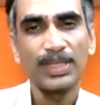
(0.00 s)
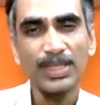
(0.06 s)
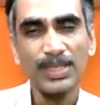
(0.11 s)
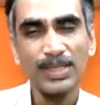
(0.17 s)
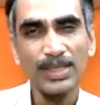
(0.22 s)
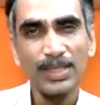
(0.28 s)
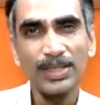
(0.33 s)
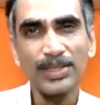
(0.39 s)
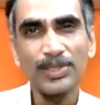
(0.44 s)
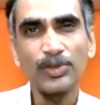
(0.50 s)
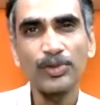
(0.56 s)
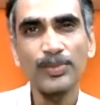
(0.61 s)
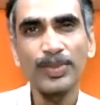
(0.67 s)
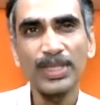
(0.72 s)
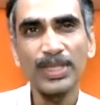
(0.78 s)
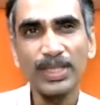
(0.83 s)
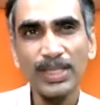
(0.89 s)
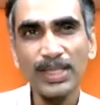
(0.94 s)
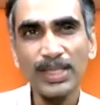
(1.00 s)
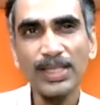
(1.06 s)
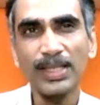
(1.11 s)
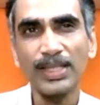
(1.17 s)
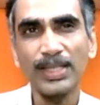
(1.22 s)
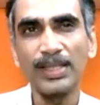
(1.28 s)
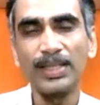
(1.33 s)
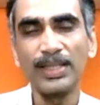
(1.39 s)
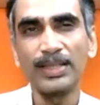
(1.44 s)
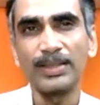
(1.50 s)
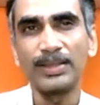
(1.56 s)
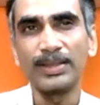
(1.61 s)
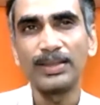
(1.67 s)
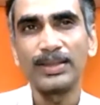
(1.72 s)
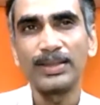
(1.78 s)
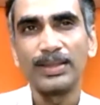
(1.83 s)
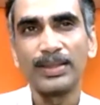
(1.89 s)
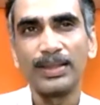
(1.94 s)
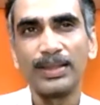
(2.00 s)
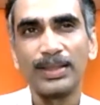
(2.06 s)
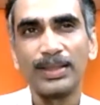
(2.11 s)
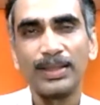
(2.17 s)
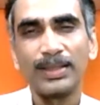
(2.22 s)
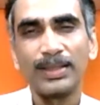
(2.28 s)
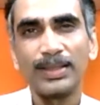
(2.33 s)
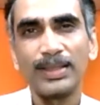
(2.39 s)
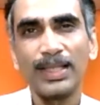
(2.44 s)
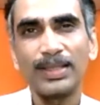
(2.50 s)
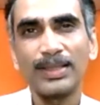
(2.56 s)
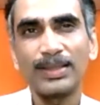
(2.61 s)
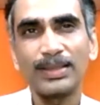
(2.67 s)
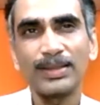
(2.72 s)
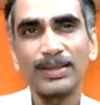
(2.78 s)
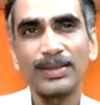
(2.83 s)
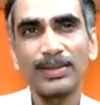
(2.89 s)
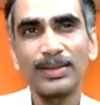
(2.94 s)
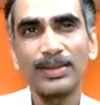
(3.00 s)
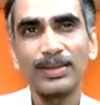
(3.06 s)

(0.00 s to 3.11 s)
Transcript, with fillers: This needs to be really clear that